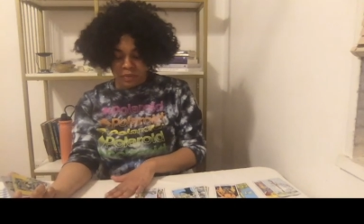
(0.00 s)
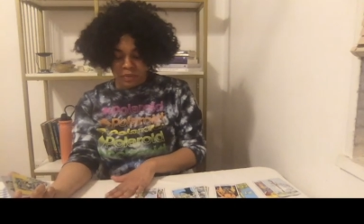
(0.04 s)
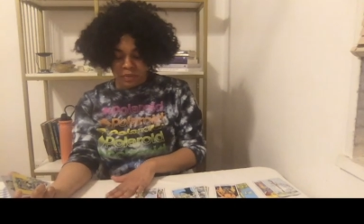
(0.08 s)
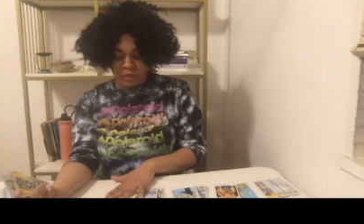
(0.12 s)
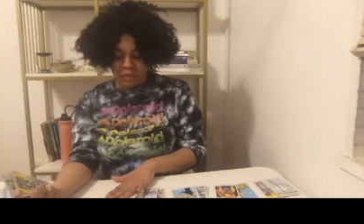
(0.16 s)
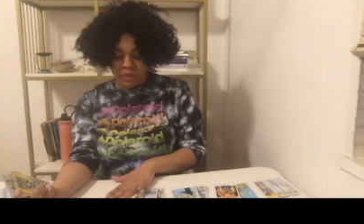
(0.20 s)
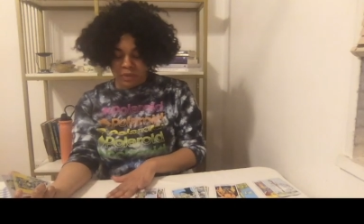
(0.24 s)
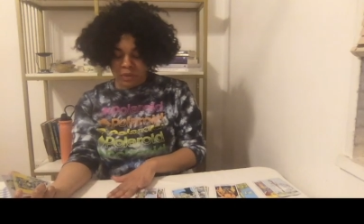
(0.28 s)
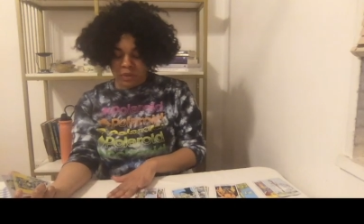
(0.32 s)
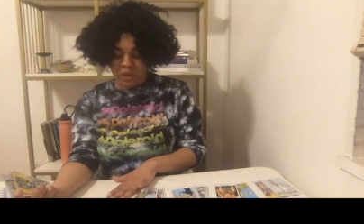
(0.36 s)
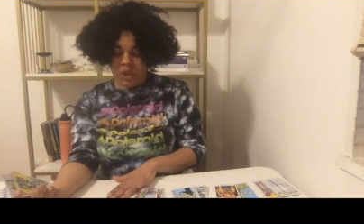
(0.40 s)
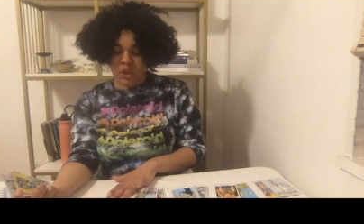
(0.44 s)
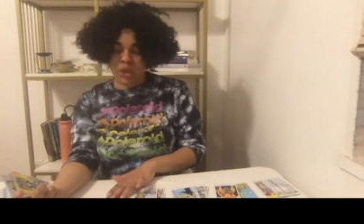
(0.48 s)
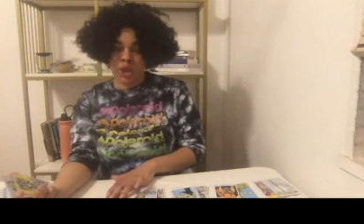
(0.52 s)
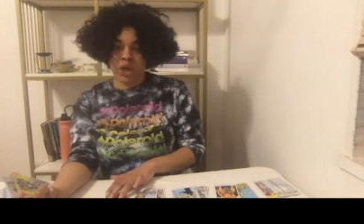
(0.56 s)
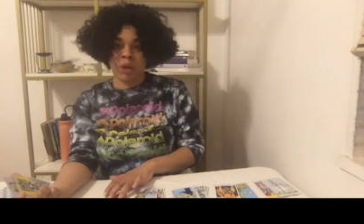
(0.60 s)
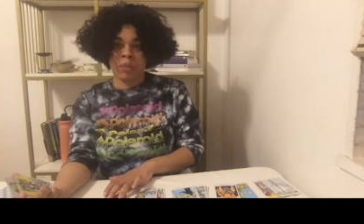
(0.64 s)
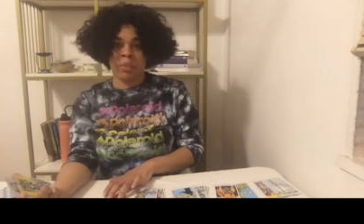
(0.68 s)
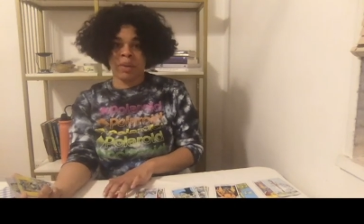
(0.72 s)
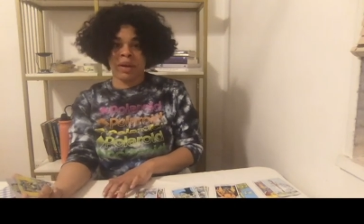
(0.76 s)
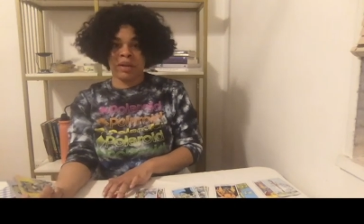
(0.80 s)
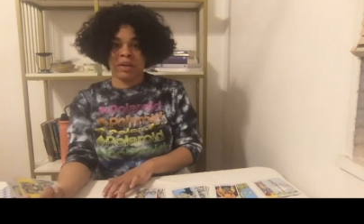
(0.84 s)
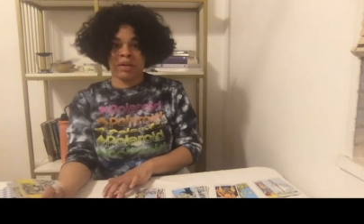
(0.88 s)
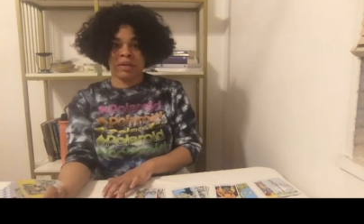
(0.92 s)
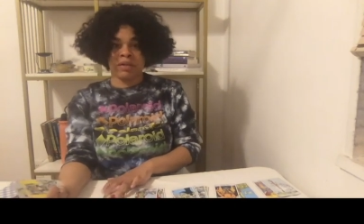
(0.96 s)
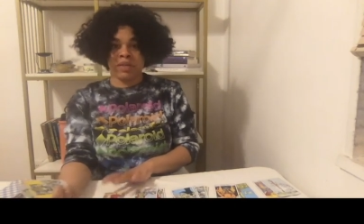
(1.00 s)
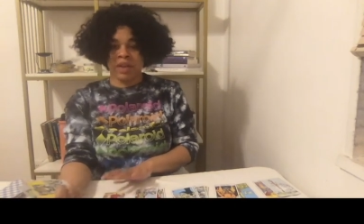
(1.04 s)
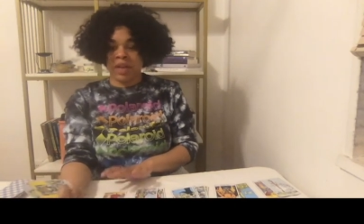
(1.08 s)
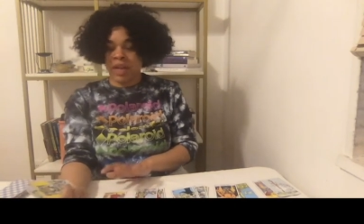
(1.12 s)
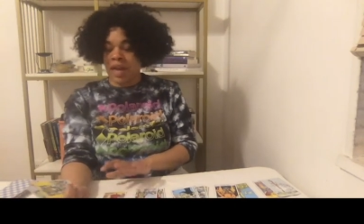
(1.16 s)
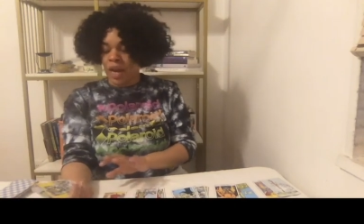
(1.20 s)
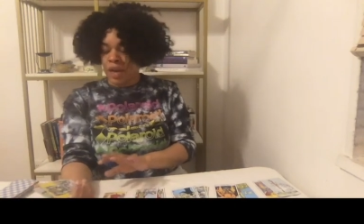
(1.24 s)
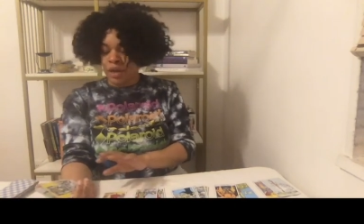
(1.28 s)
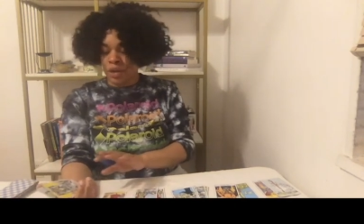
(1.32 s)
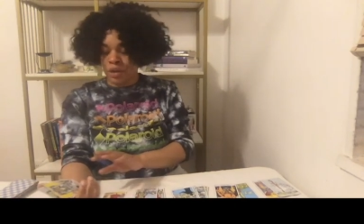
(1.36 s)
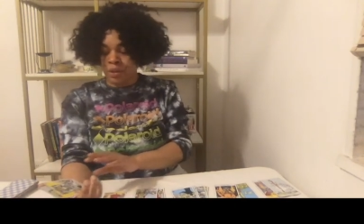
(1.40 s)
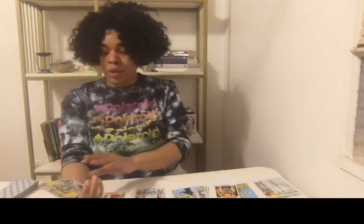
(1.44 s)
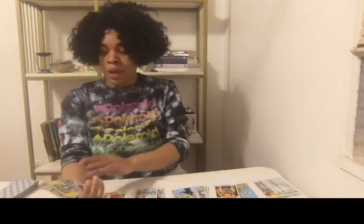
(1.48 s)
You know better than I
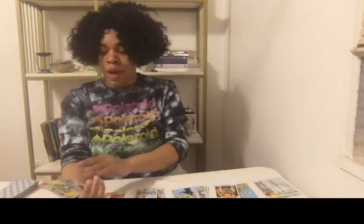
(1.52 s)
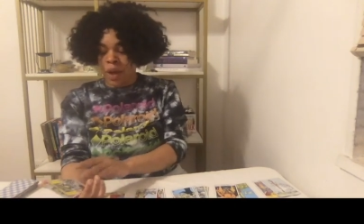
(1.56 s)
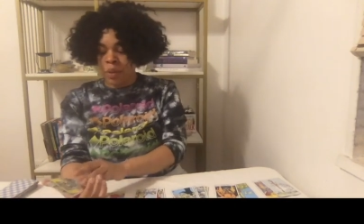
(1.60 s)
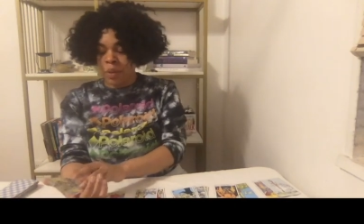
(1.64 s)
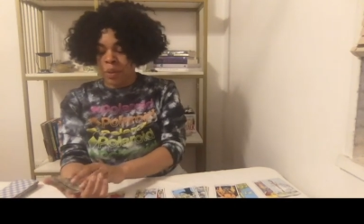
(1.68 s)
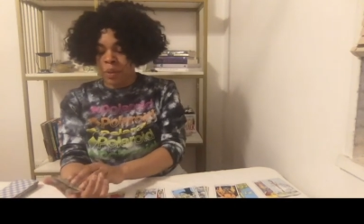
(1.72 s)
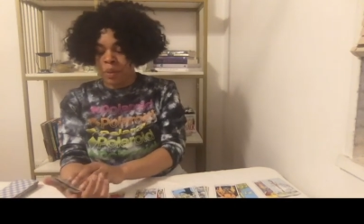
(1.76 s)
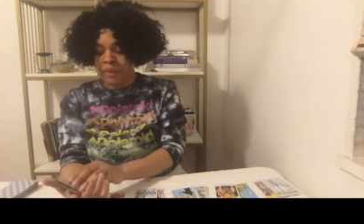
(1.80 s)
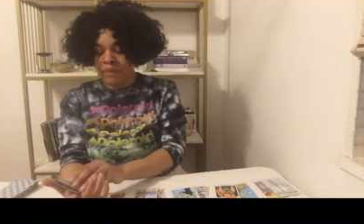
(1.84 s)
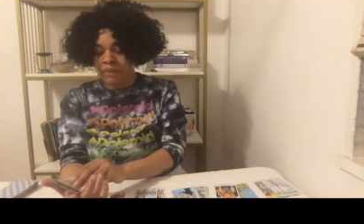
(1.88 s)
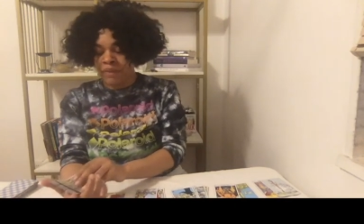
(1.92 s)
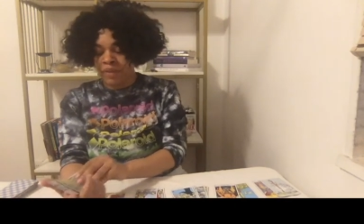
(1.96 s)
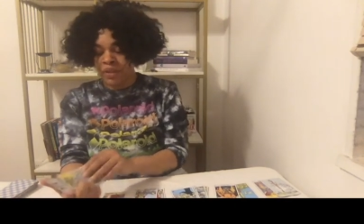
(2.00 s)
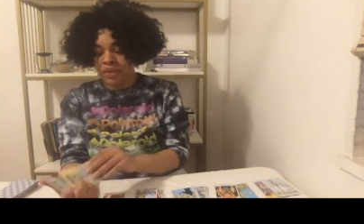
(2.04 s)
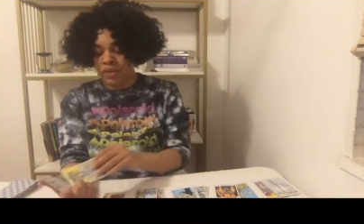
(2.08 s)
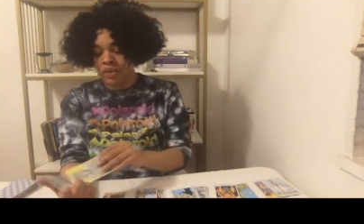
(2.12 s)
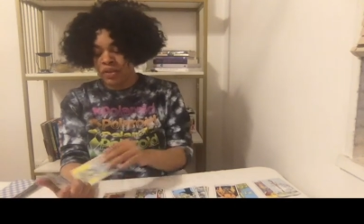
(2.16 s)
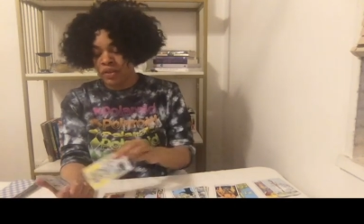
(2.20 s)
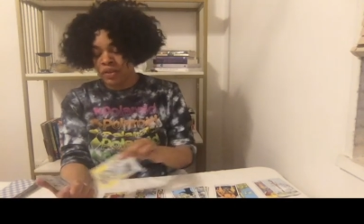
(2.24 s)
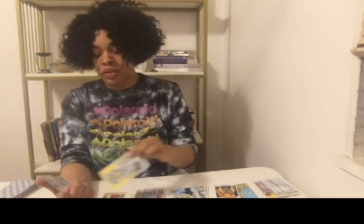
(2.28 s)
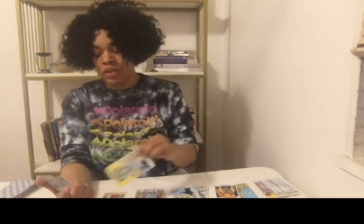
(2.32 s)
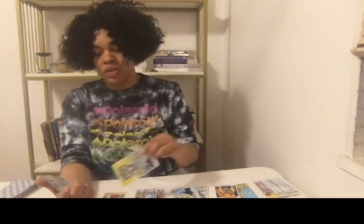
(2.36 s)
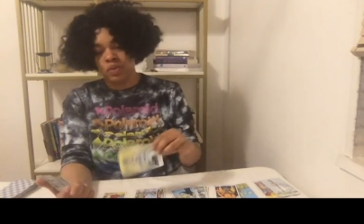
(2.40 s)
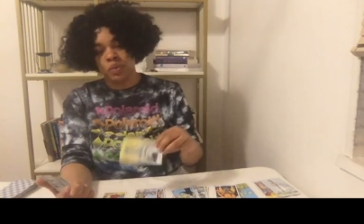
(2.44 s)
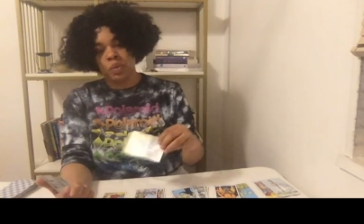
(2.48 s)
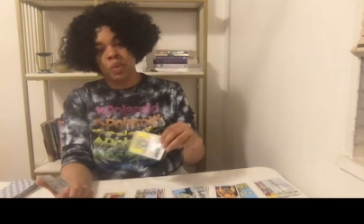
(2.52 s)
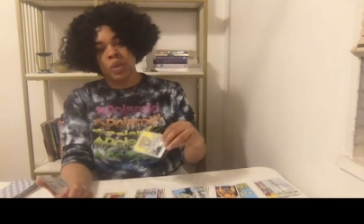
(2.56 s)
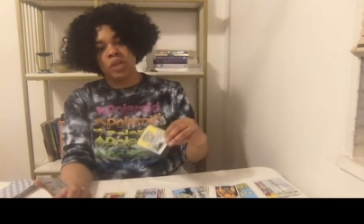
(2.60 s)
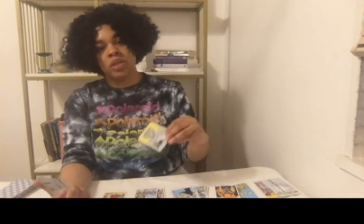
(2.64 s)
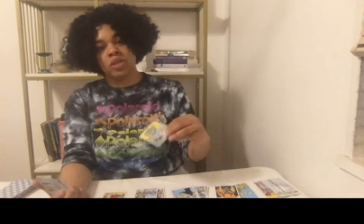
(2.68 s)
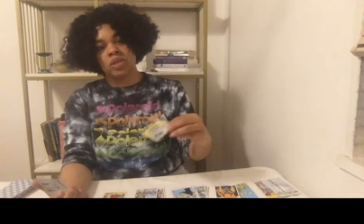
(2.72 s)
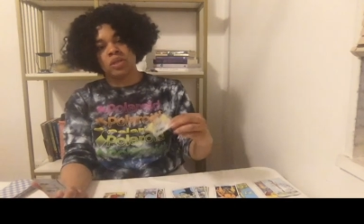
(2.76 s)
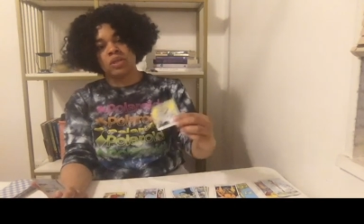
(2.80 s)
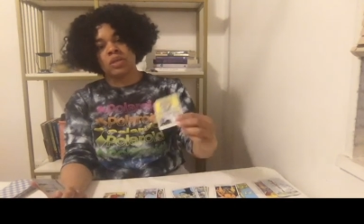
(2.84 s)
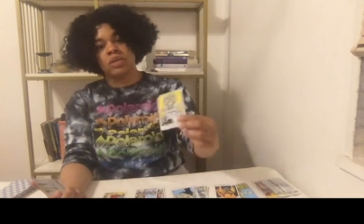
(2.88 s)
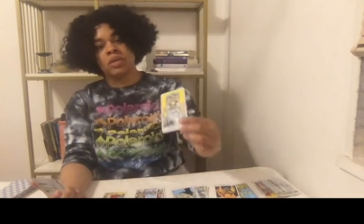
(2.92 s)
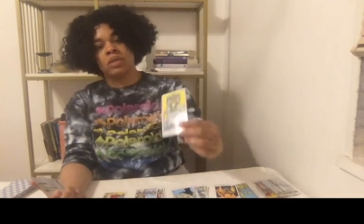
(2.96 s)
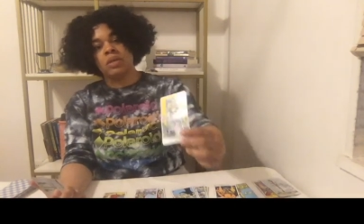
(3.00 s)
do how it would fit your
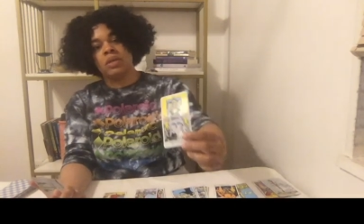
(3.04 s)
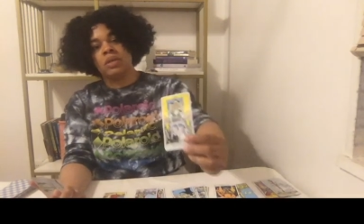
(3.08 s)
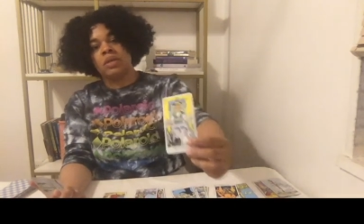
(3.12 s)
situation.